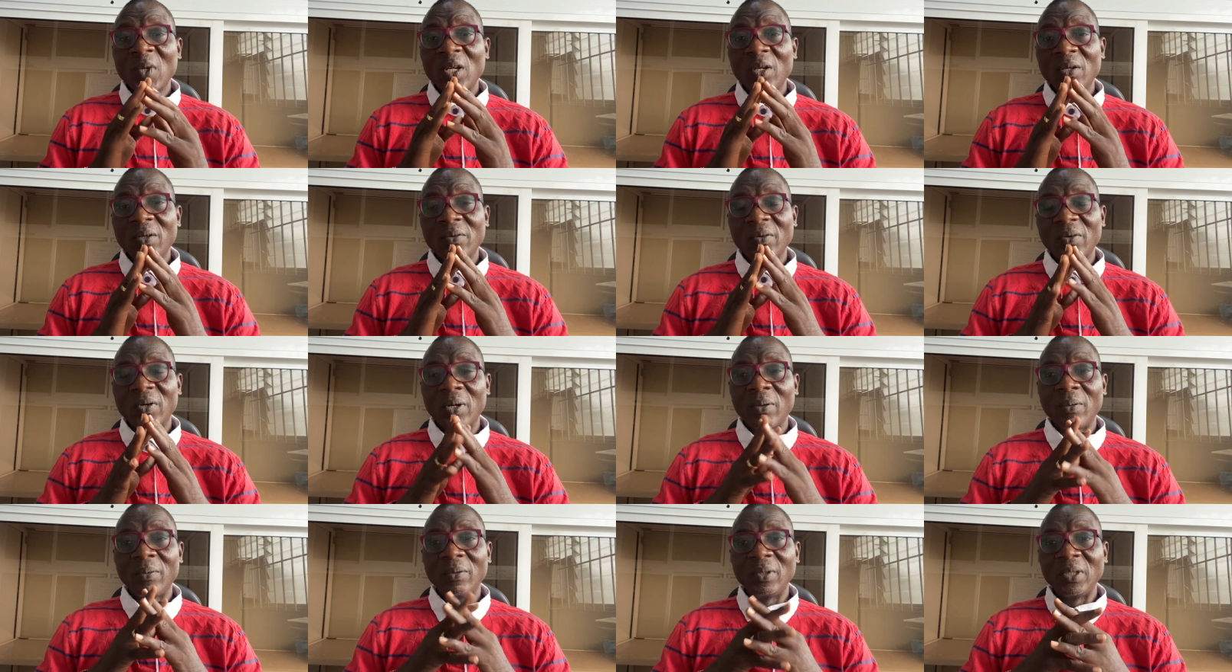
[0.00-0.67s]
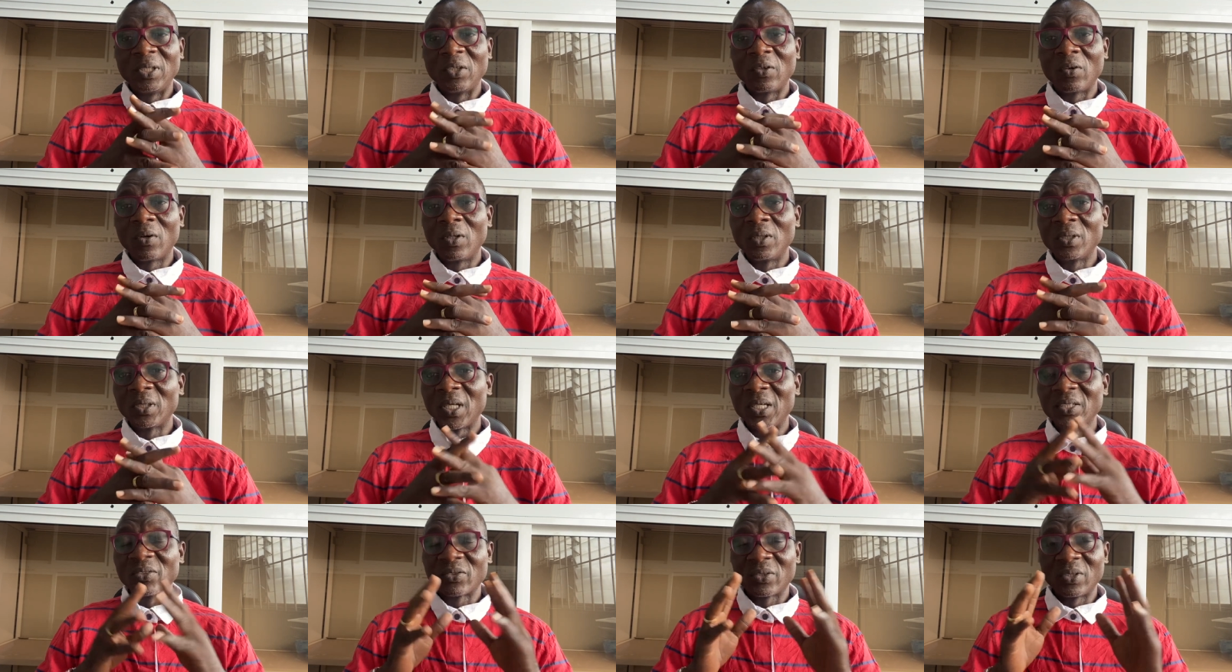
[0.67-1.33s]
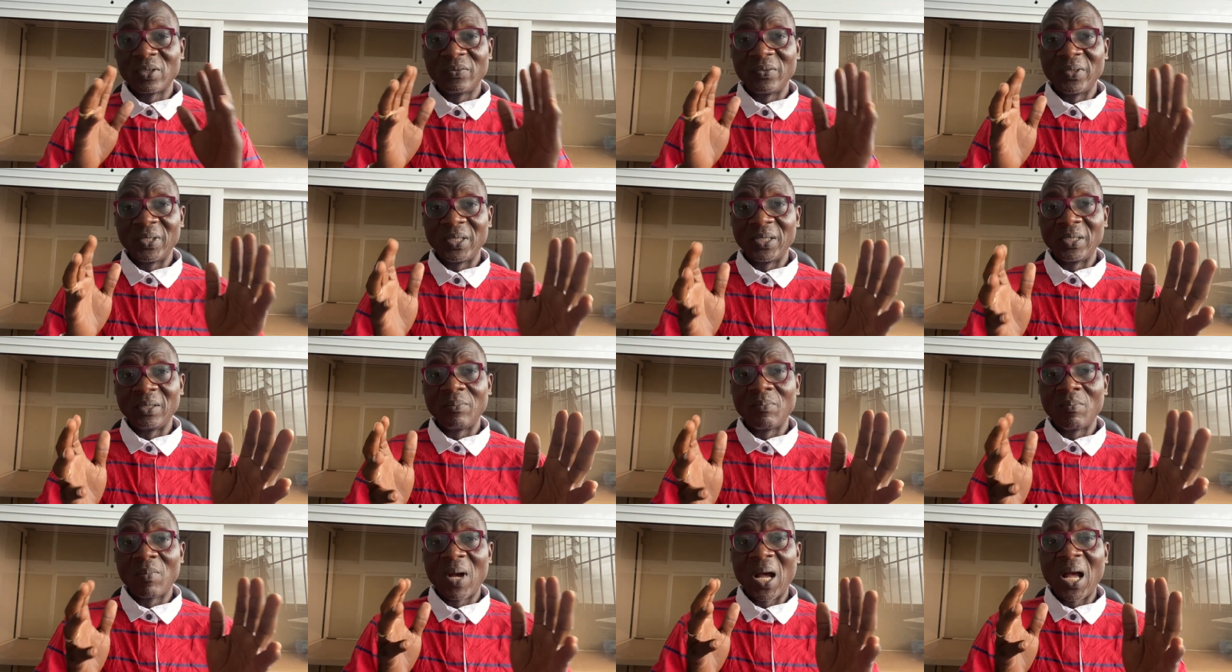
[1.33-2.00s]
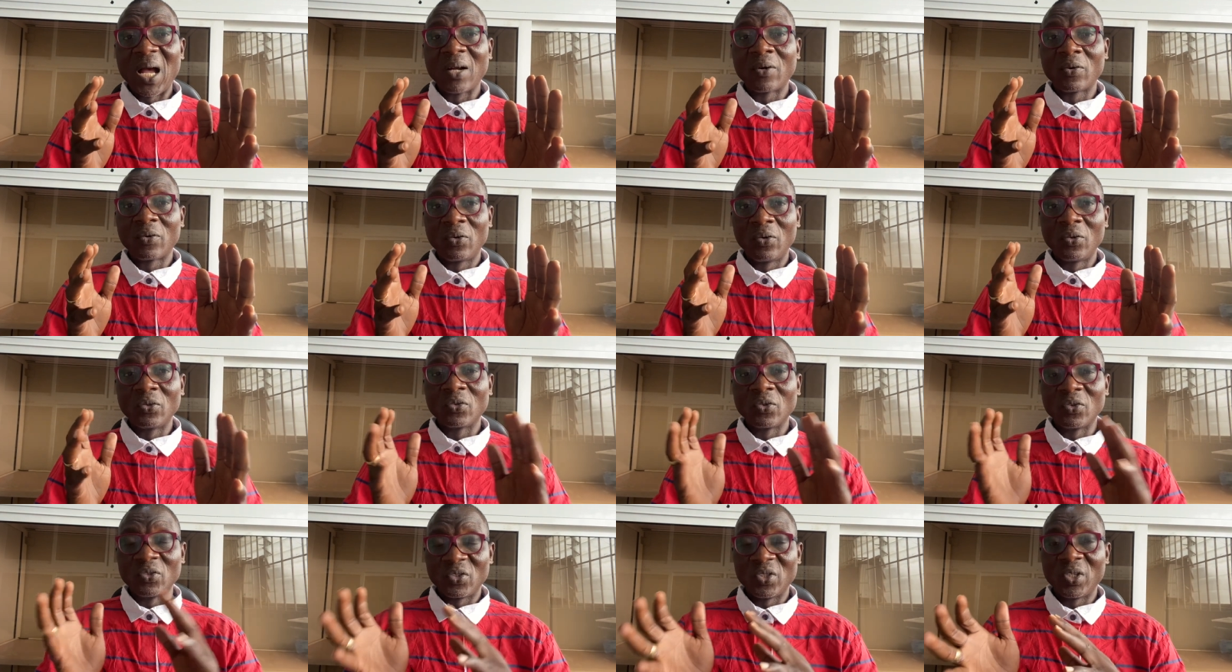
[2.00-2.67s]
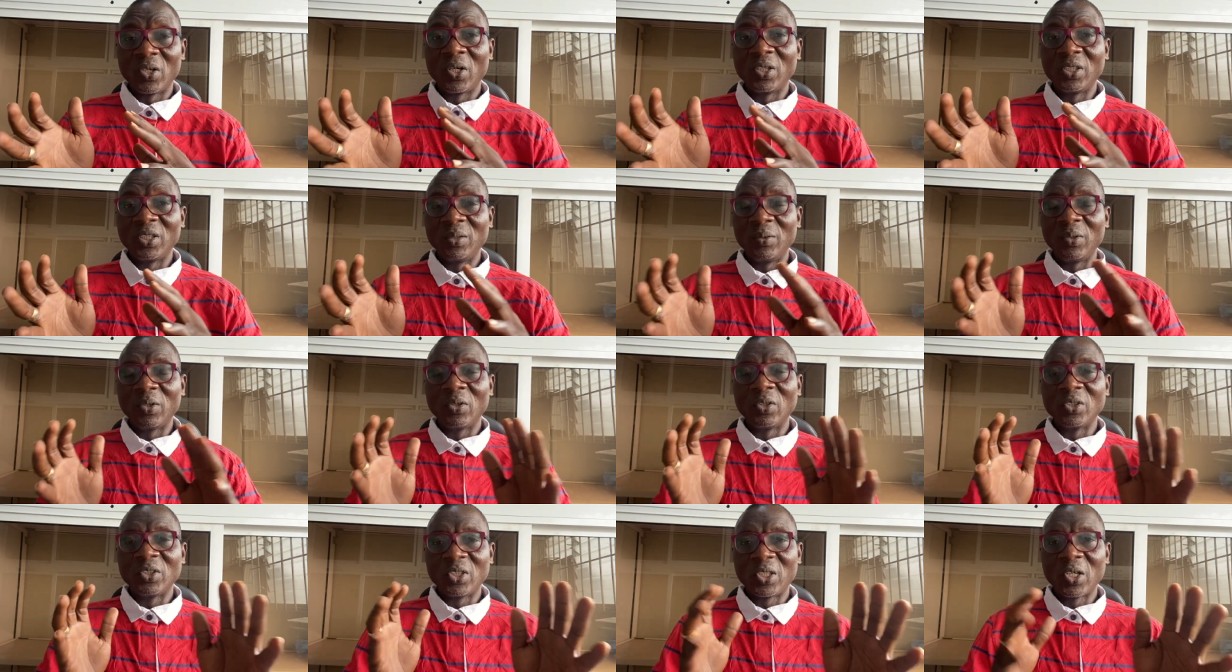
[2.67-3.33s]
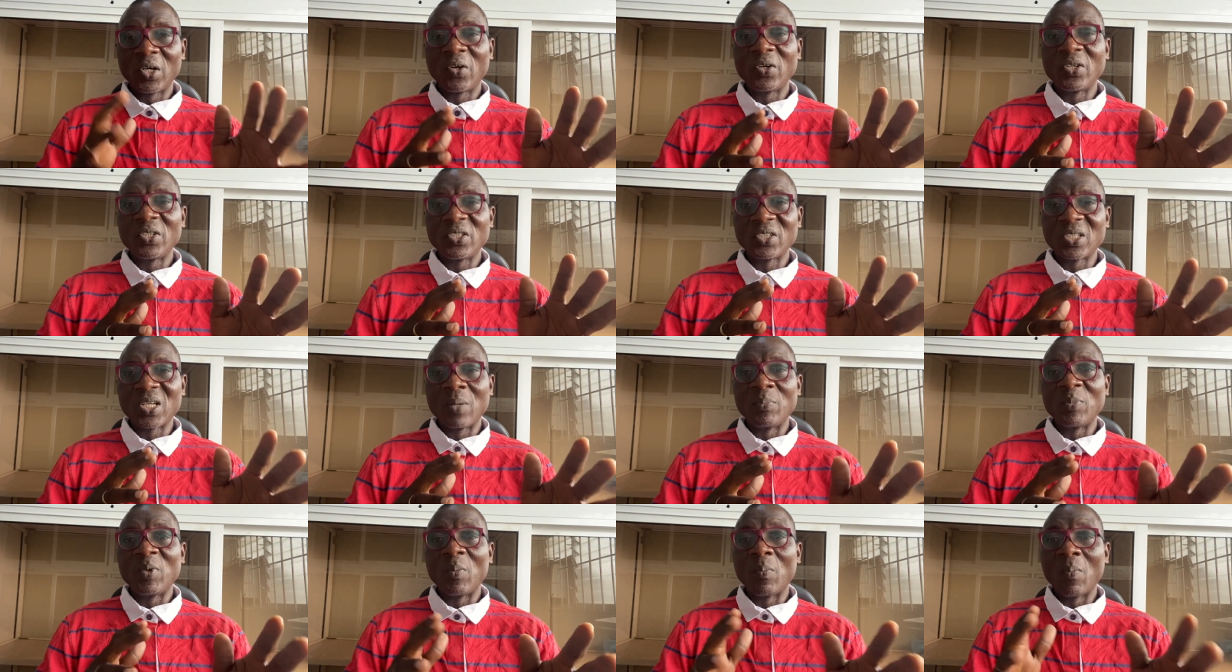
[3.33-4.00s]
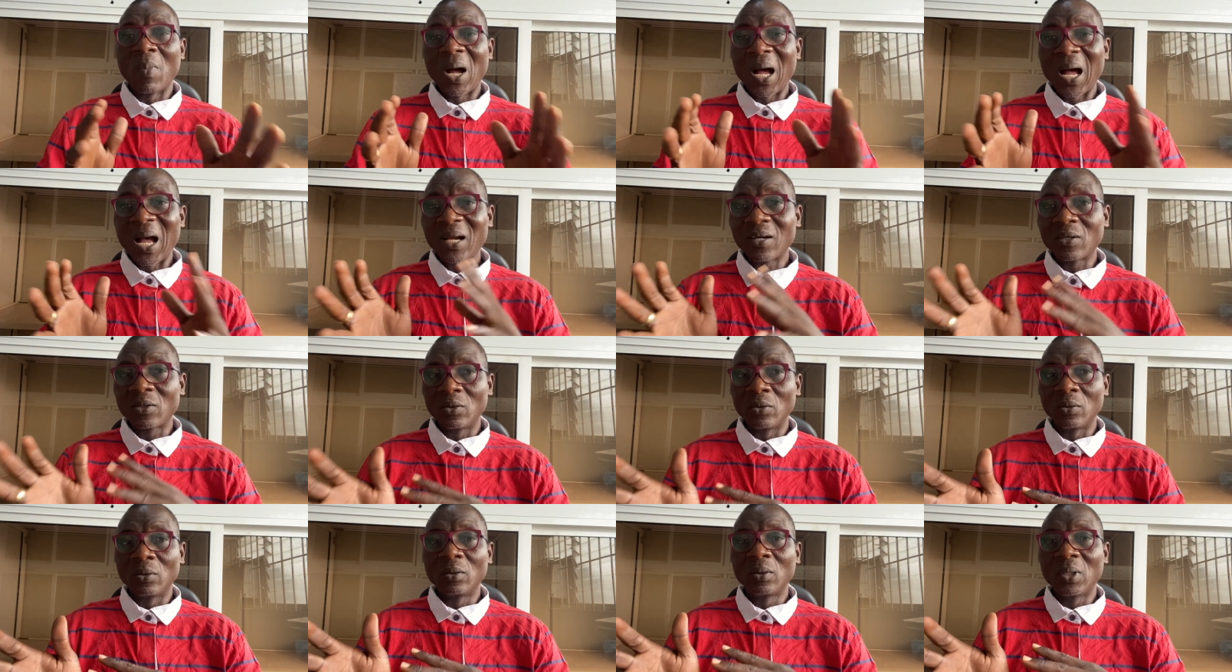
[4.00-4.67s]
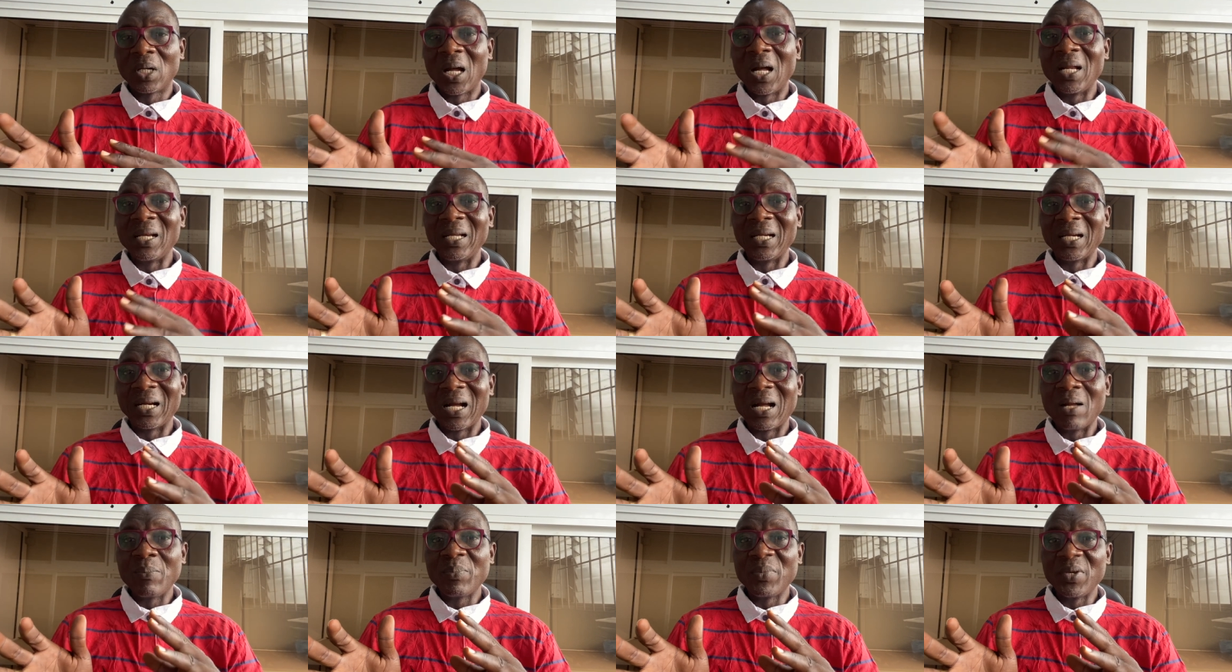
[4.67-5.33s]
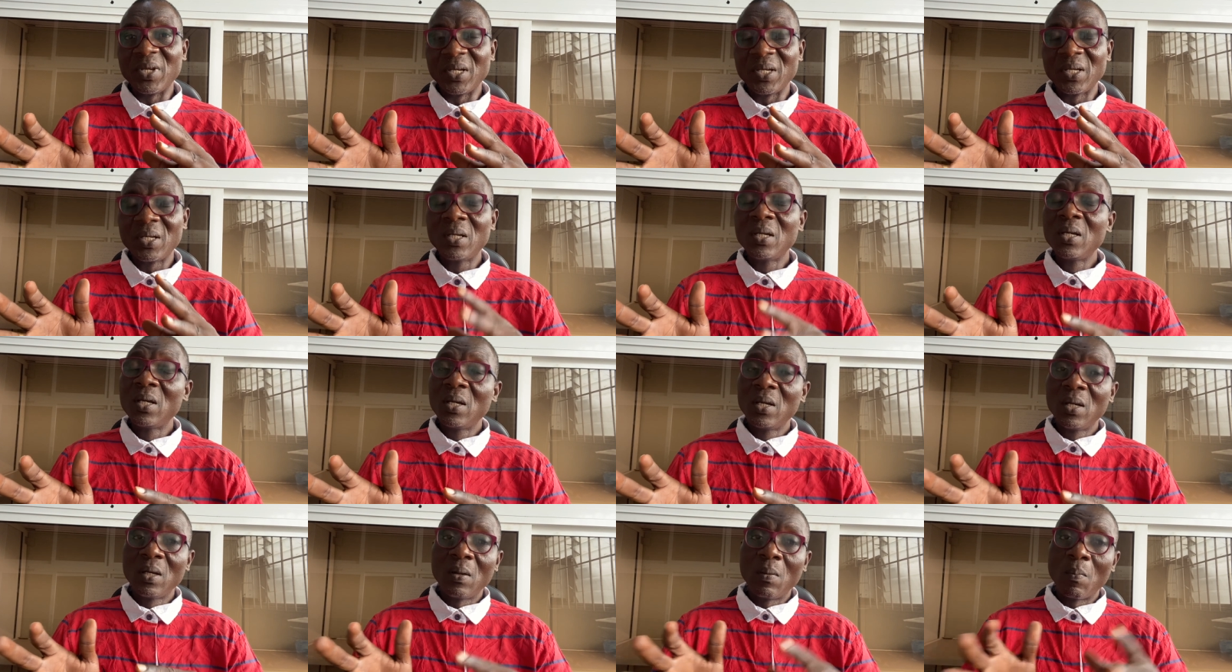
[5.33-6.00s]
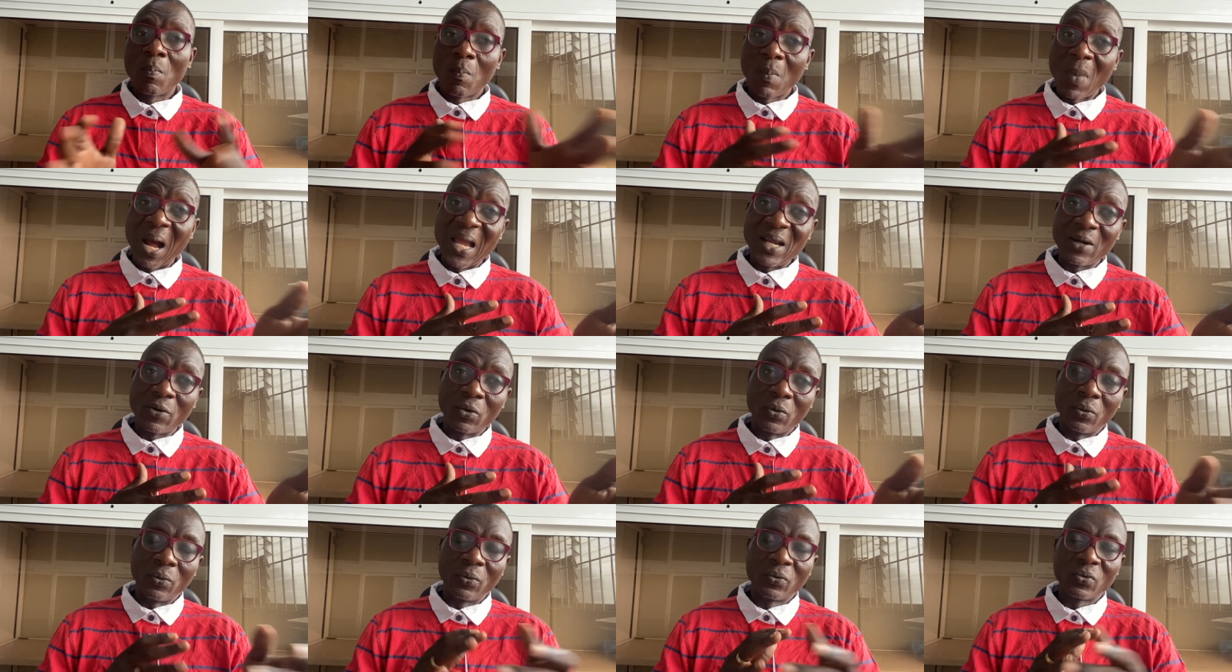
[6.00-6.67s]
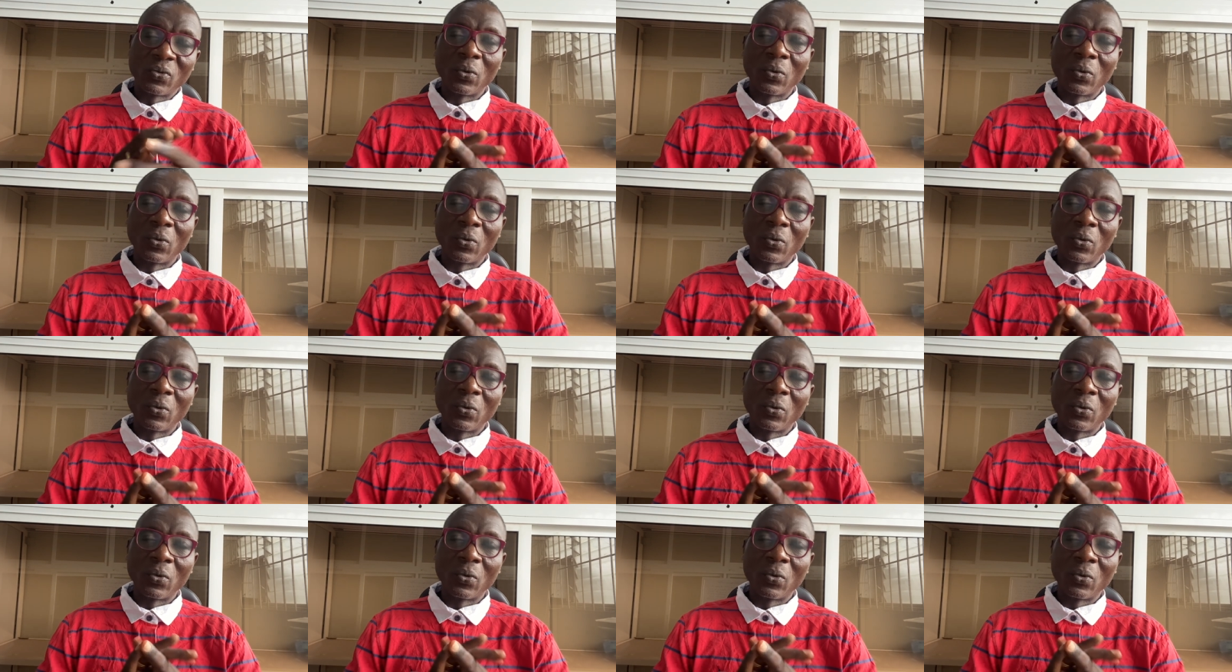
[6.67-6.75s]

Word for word: well, in context of a uh, macro sociology because theories can be macro and they can be micro.